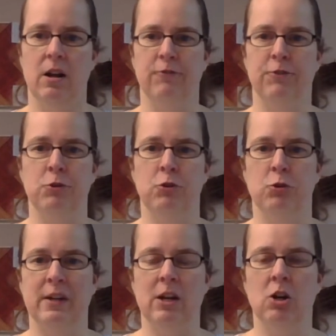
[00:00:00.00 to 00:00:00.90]
If you
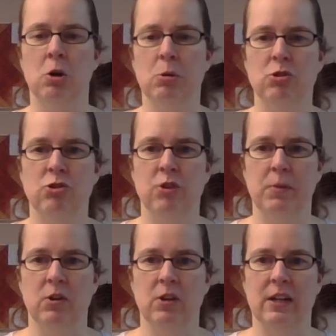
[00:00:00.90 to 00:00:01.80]
do a narrower
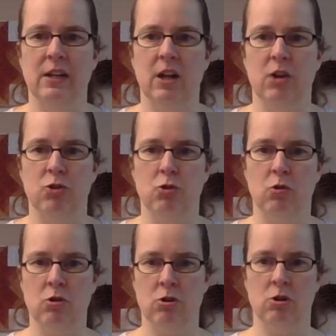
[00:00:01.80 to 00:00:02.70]
strip, you need a
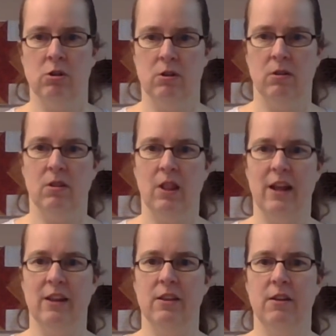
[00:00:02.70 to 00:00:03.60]
shorter
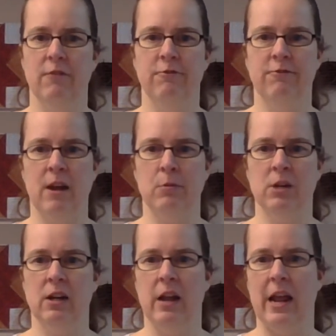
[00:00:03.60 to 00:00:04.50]
length of
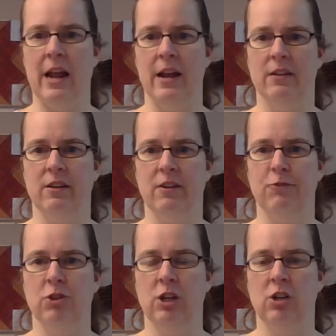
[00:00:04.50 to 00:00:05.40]
fabric, and
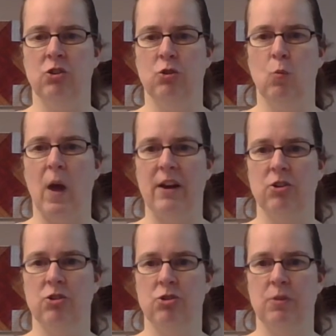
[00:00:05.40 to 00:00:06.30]
if you're going to do a
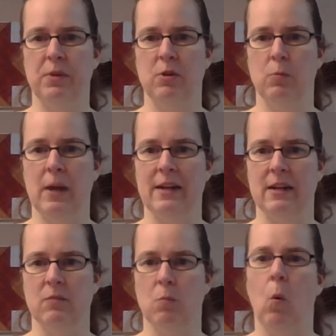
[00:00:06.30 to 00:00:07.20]
wider strip, you might
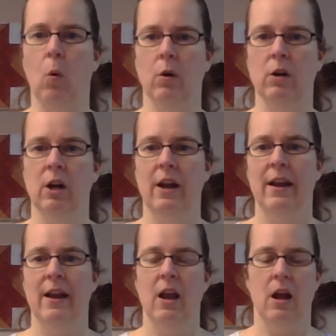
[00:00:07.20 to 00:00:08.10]
need more,
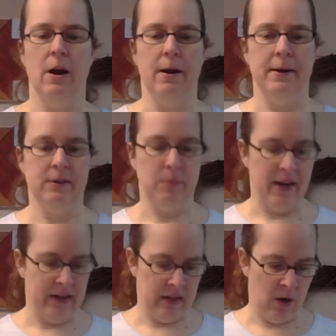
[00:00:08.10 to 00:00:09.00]
uh,
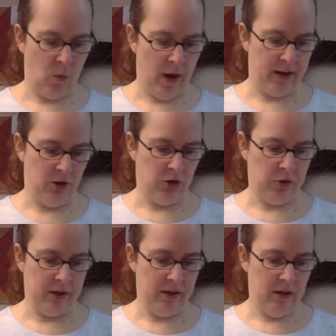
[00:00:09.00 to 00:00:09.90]
depending on how wide you
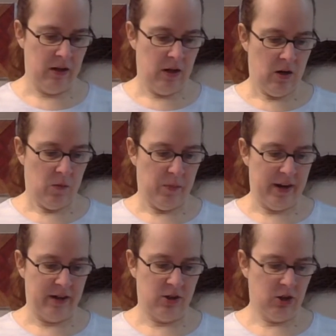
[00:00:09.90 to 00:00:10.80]
do it.
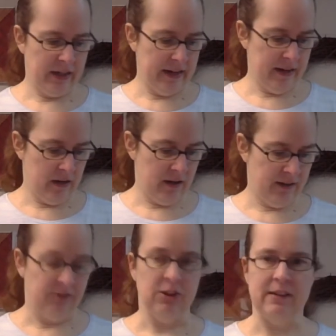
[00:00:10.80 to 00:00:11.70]
But you'll get a
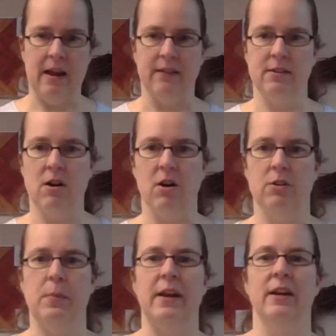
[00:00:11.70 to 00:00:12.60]
different size star,
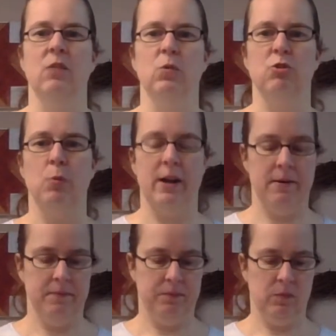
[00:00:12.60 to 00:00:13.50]
depending on which way.